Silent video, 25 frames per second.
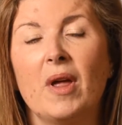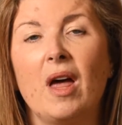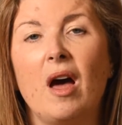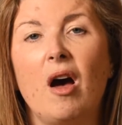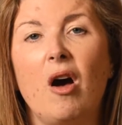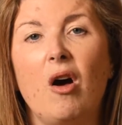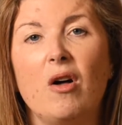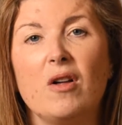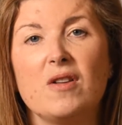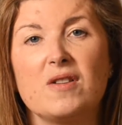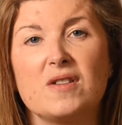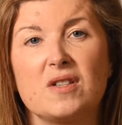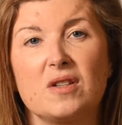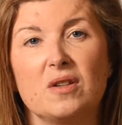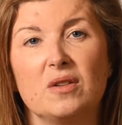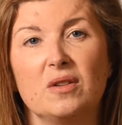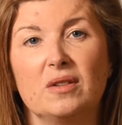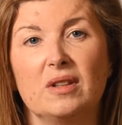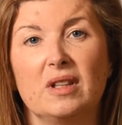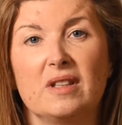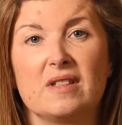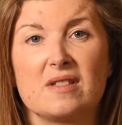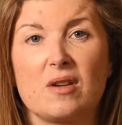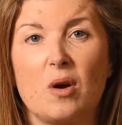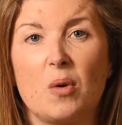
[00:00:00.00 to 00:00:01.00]
Also,
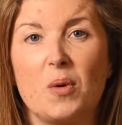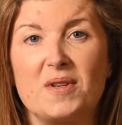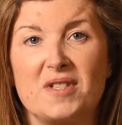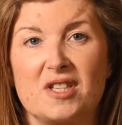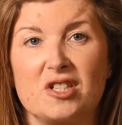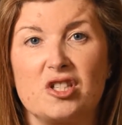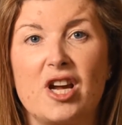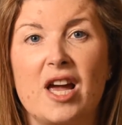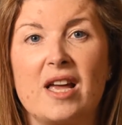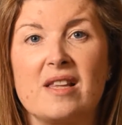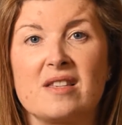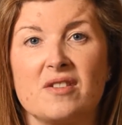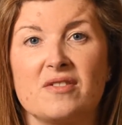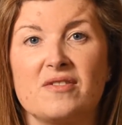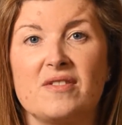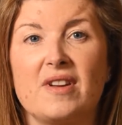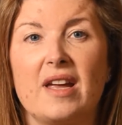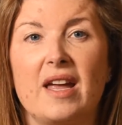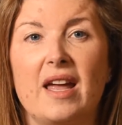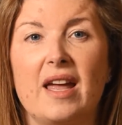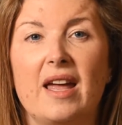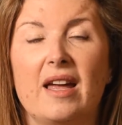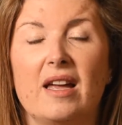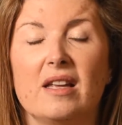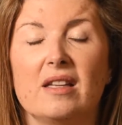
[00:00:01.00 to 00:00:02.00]
there's always the
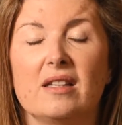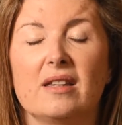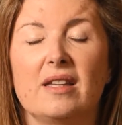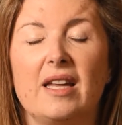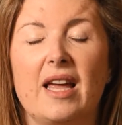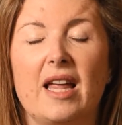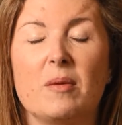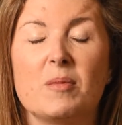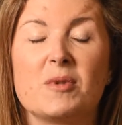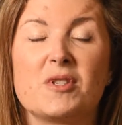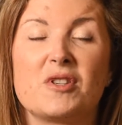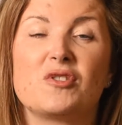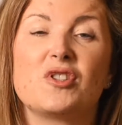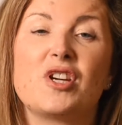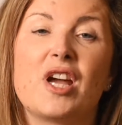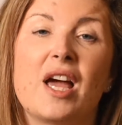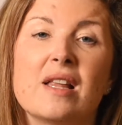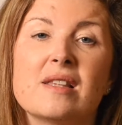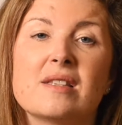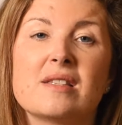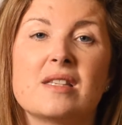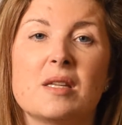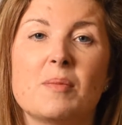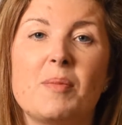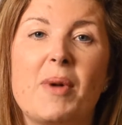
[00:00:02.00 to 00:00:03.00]
element of
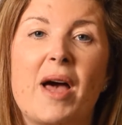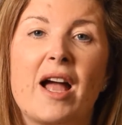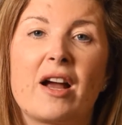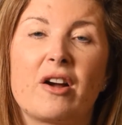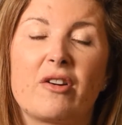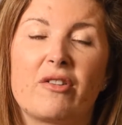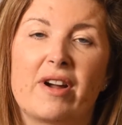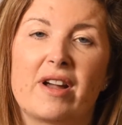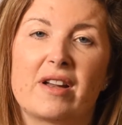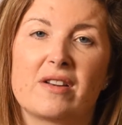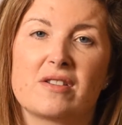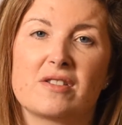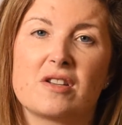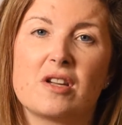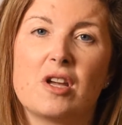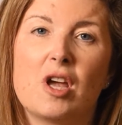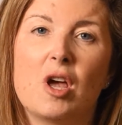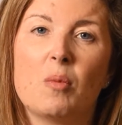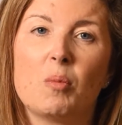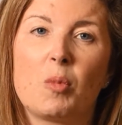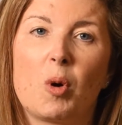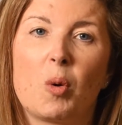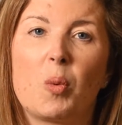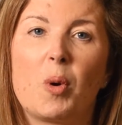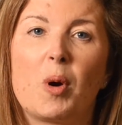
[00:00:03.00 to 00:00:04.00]
chance in the background,
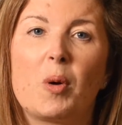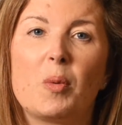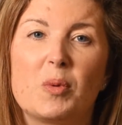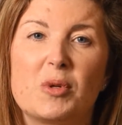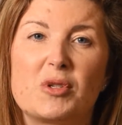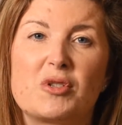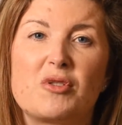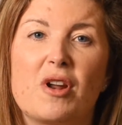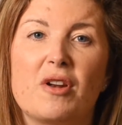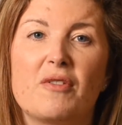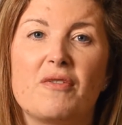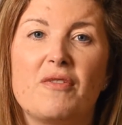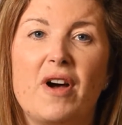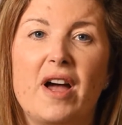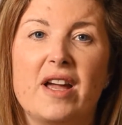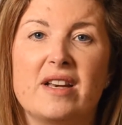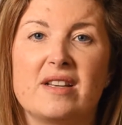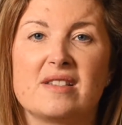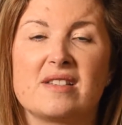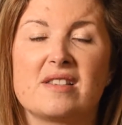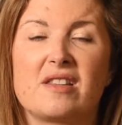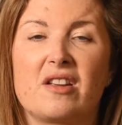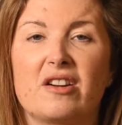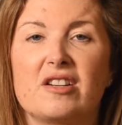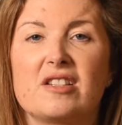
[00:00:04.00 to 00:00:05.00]
but what we're trying to find
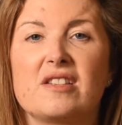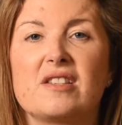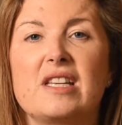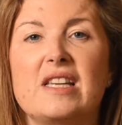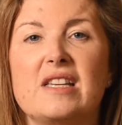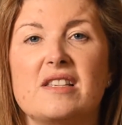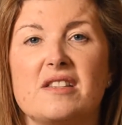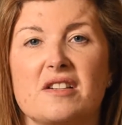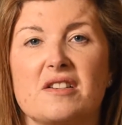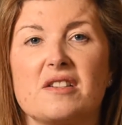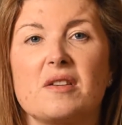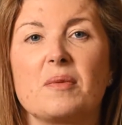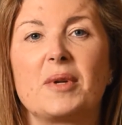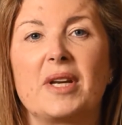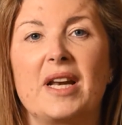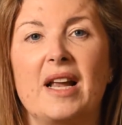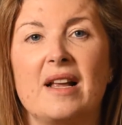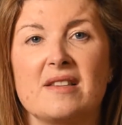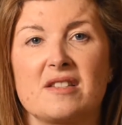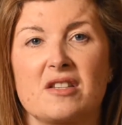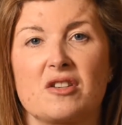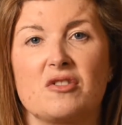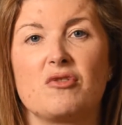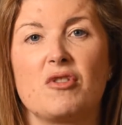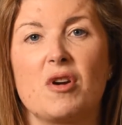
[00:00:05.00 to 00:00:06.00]
is there something else
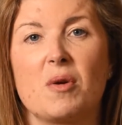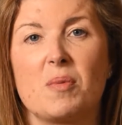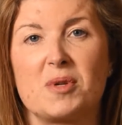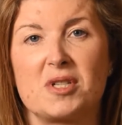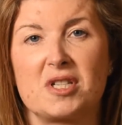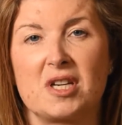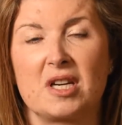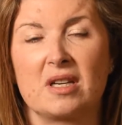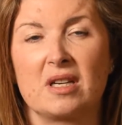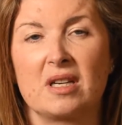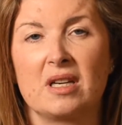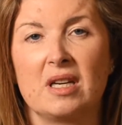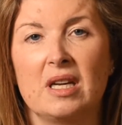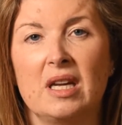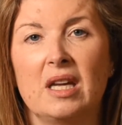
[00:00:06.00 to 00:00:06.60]
contributing?